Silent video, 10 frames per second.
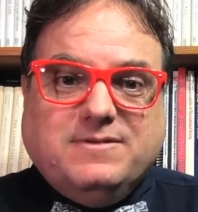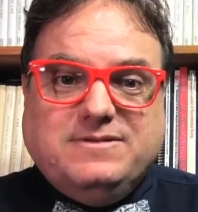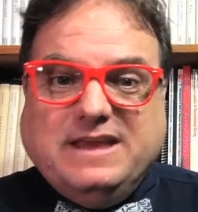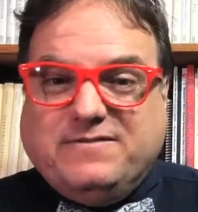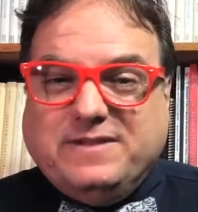
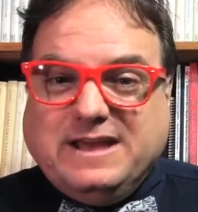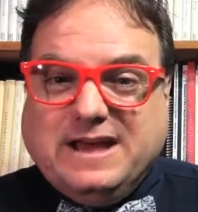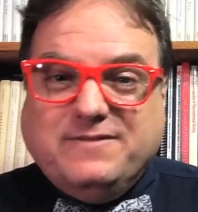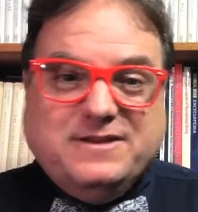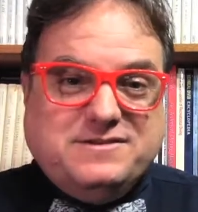Definitely
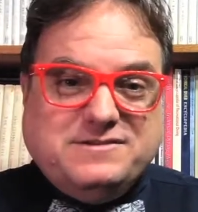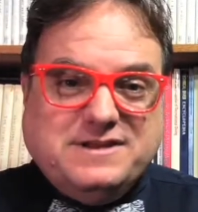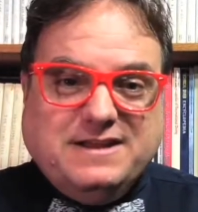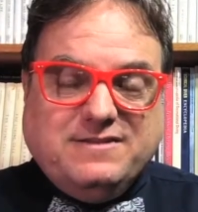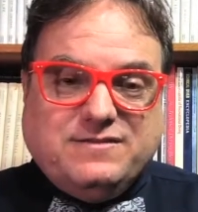kind of
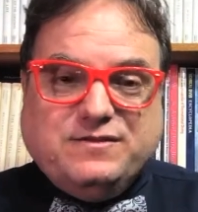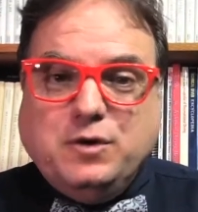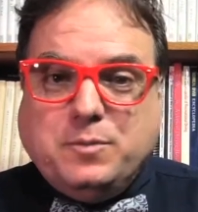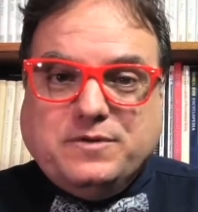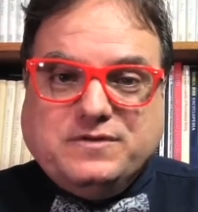interesting.
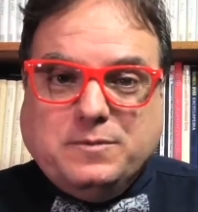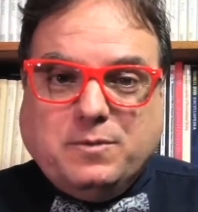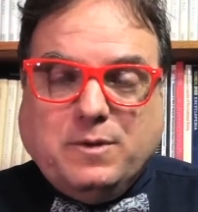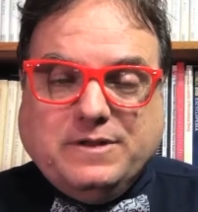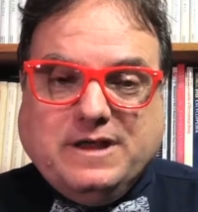Super, super
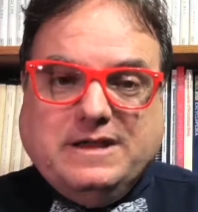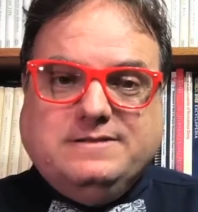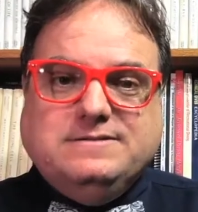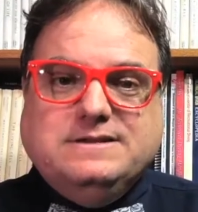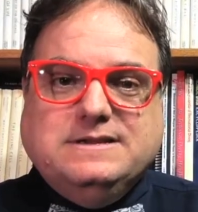well done.
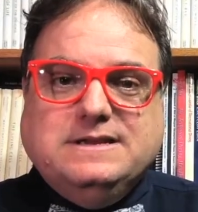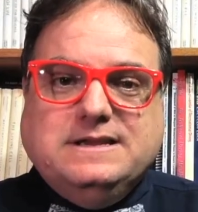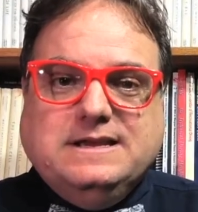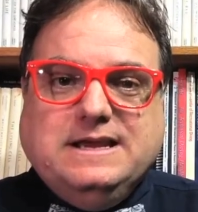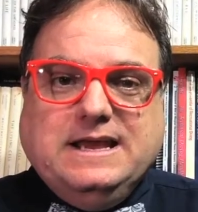
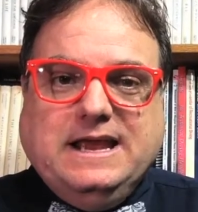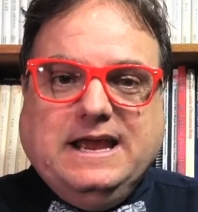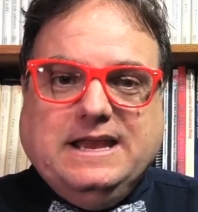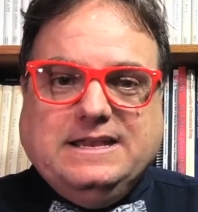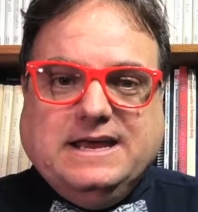
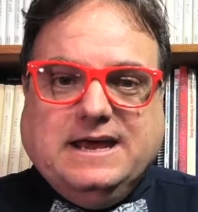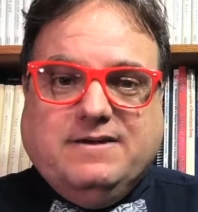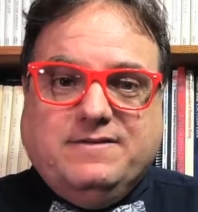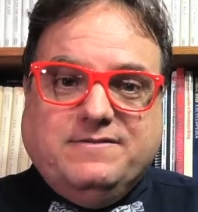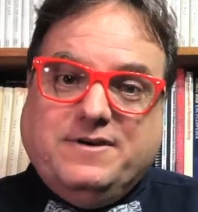And
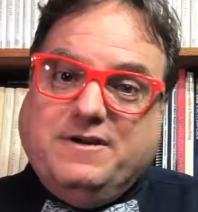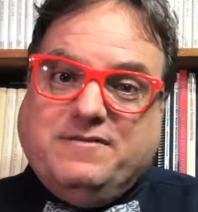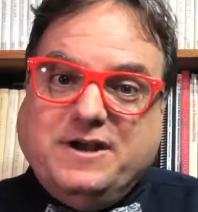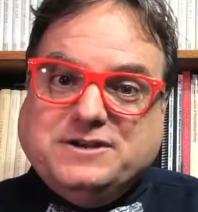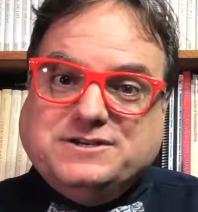very
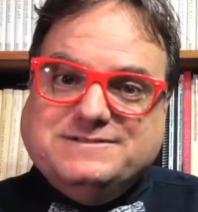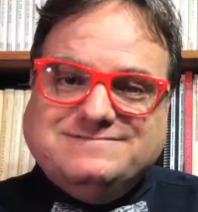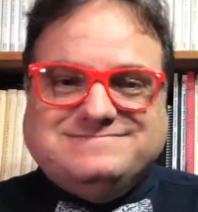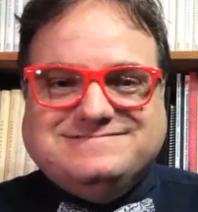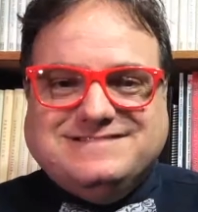French.
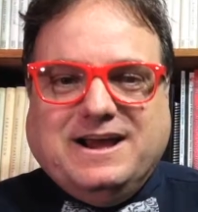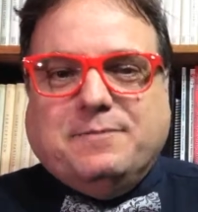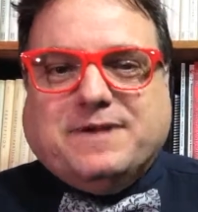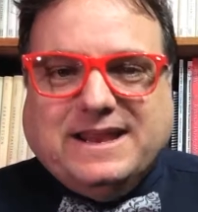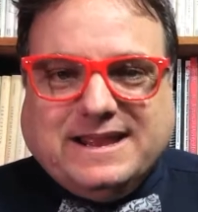No, I'm
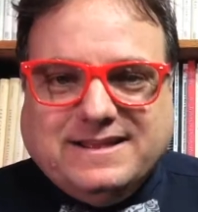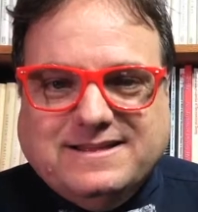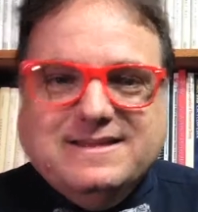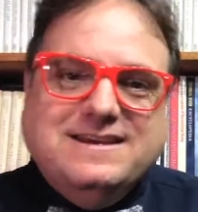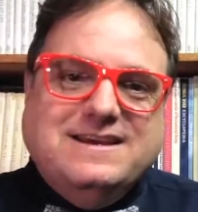kidding.
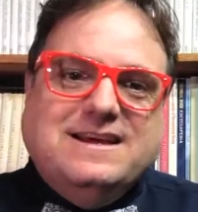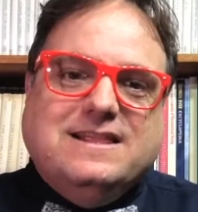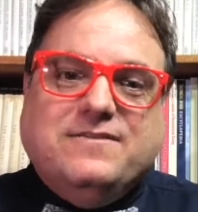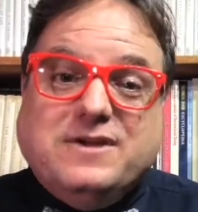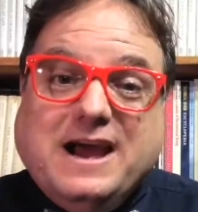
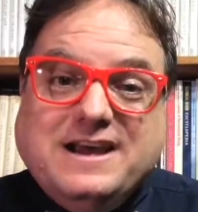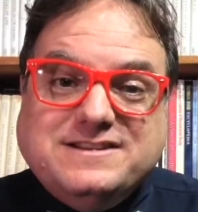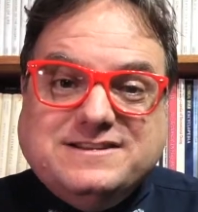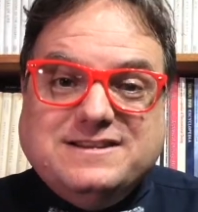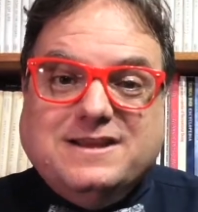Love you
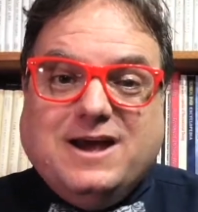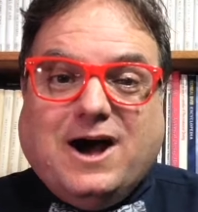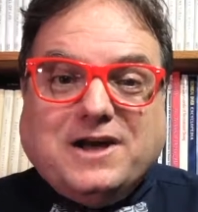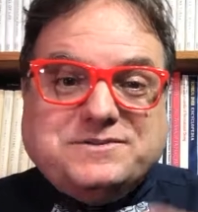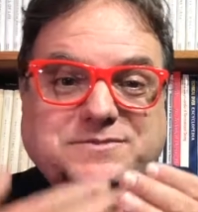guys.
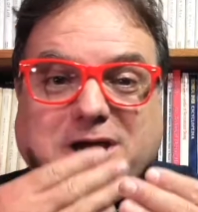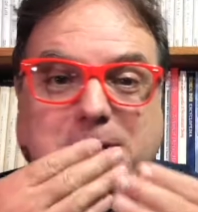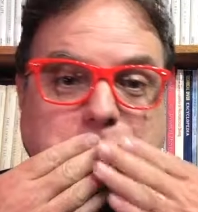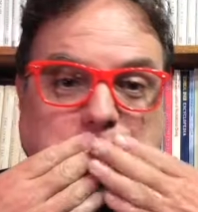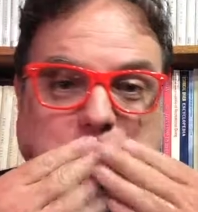Awesome job.